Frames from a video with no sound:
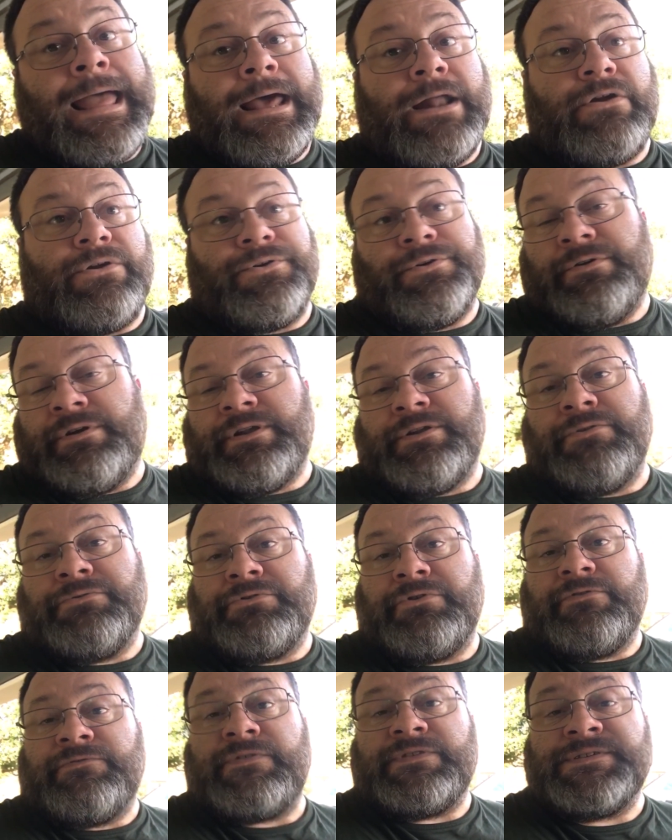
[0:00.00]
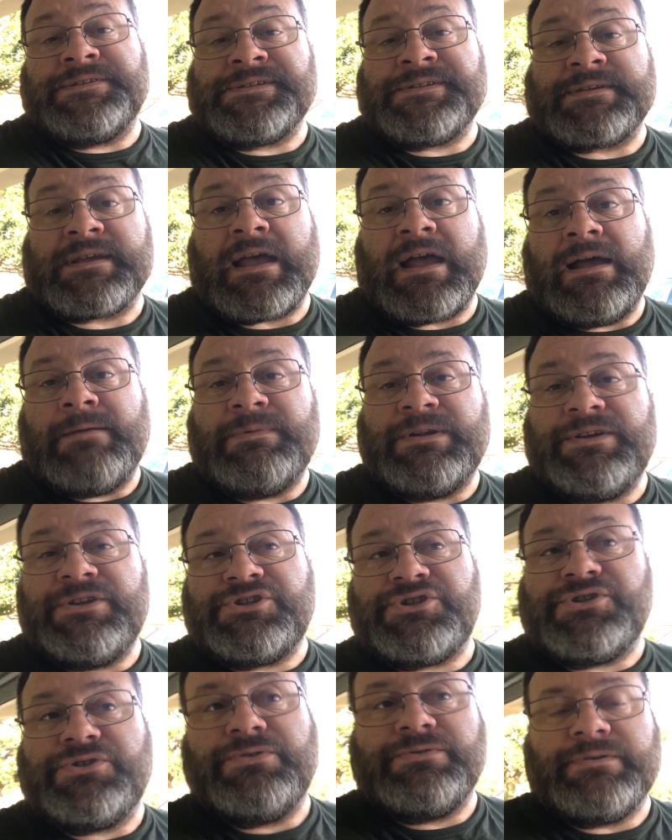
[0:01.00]
don't know. I don't know if this is a common
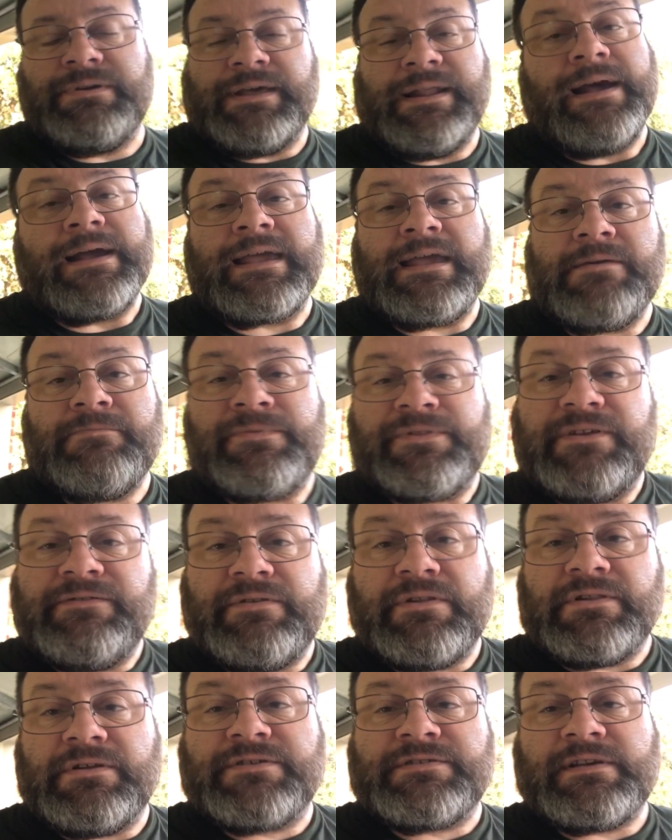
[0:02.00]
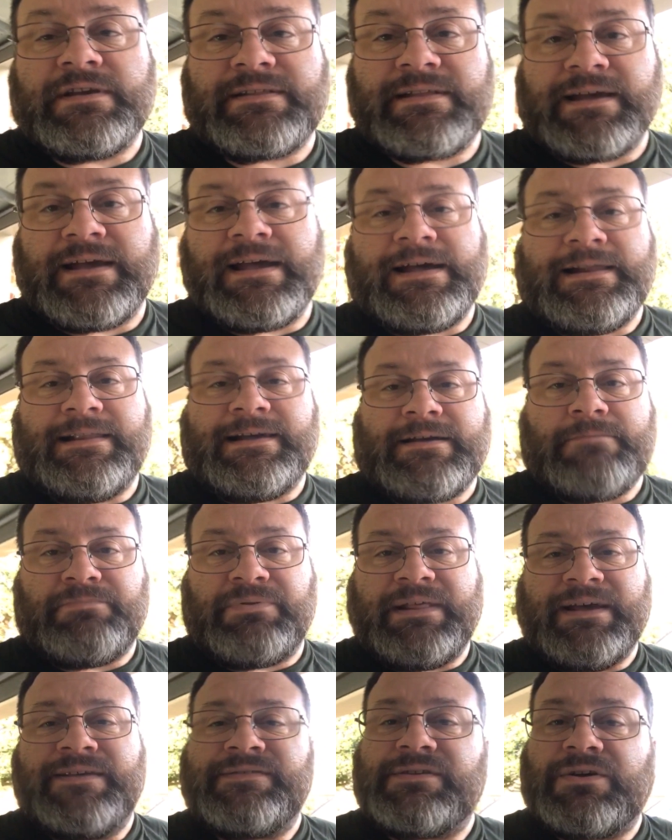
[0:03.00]
issue, and I can't believe it looks like they got like a
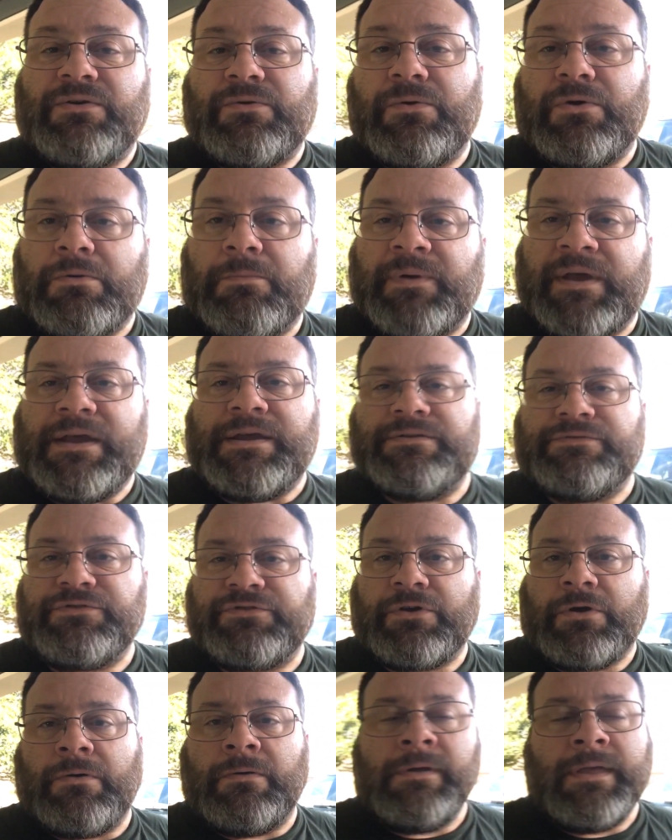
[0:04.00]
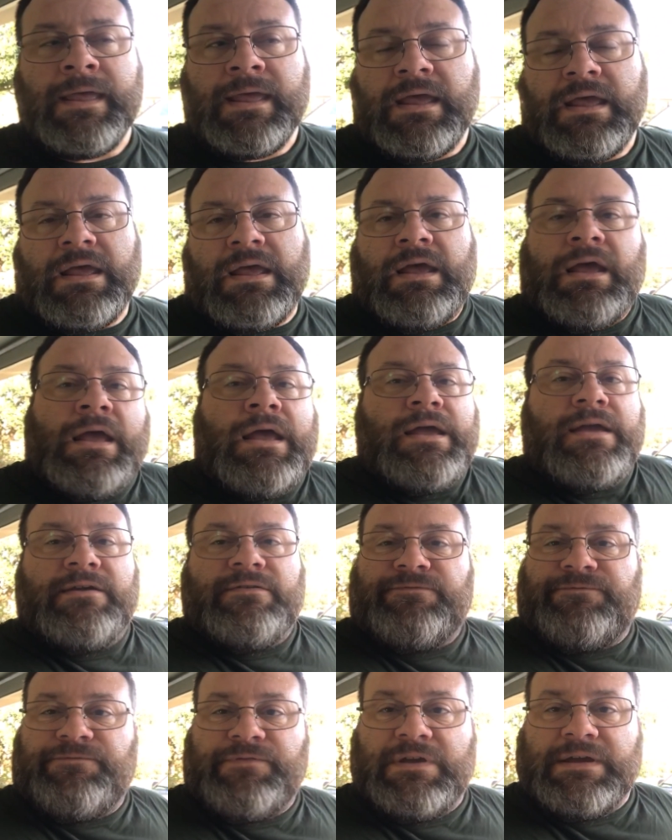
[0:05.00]
plastic oil pan. So
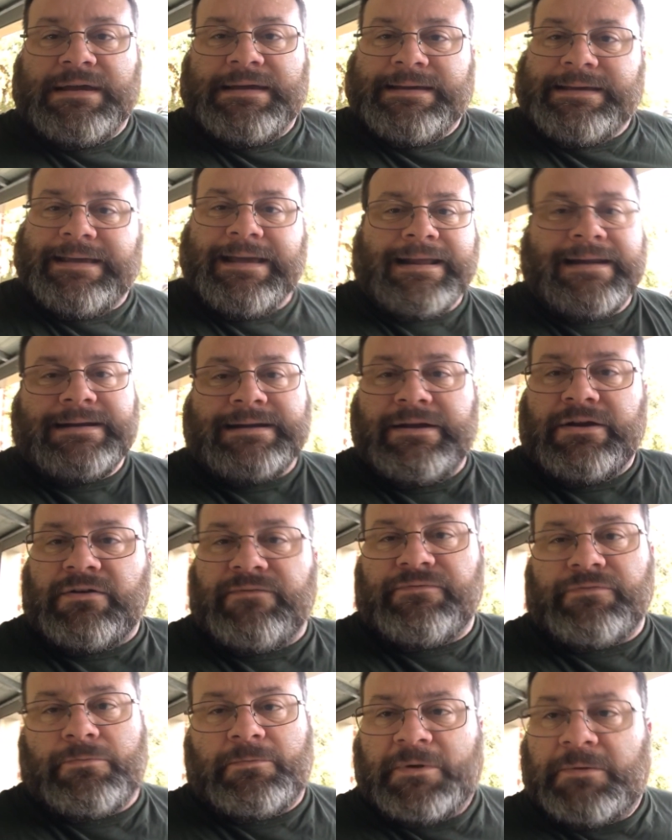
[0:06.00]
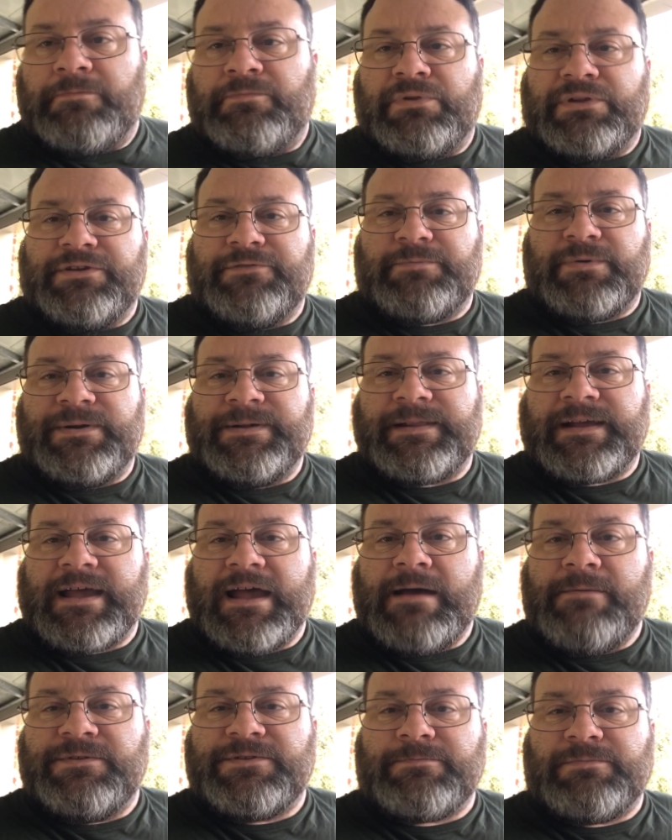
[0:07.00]
if you got any help for me, please put it in the
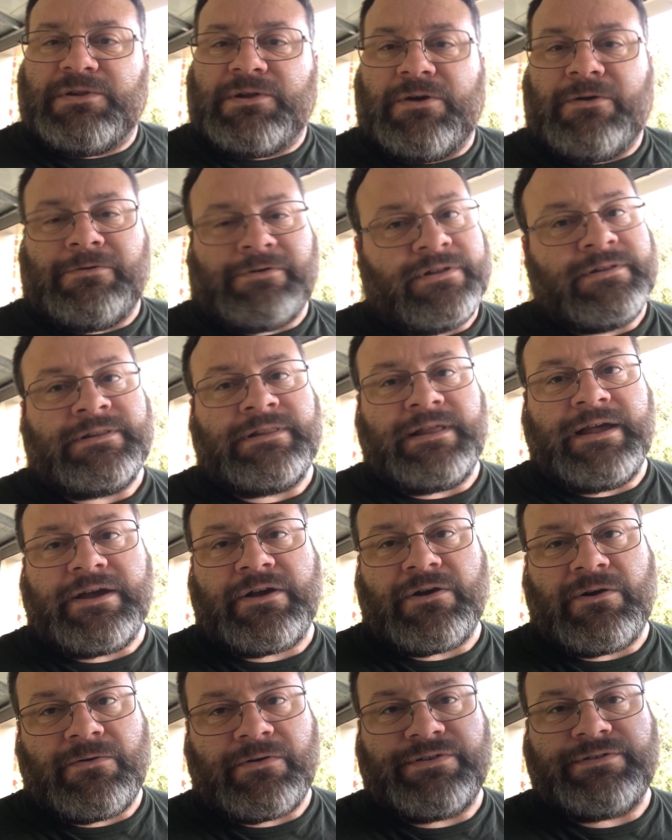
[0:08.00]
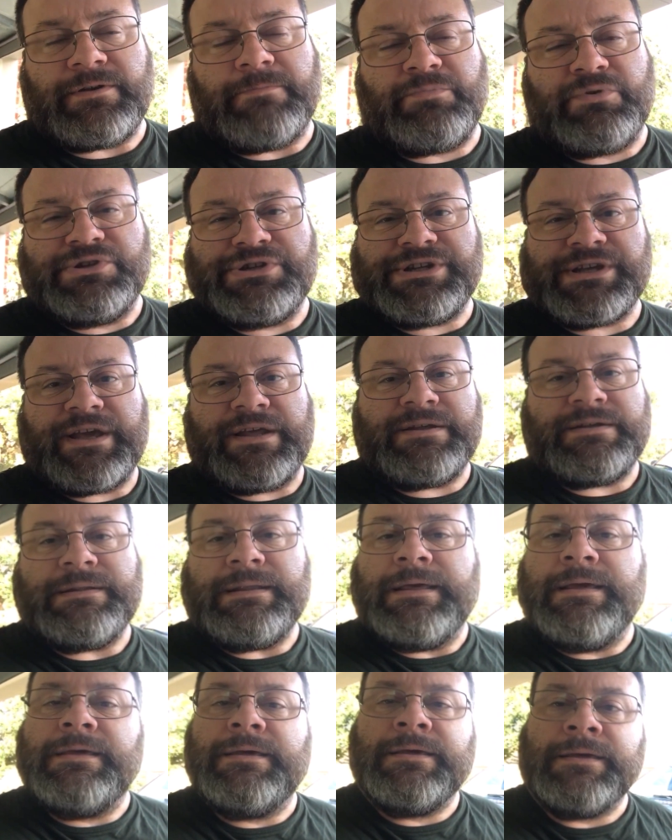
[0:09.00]
comments below. Like always, I appreciate it.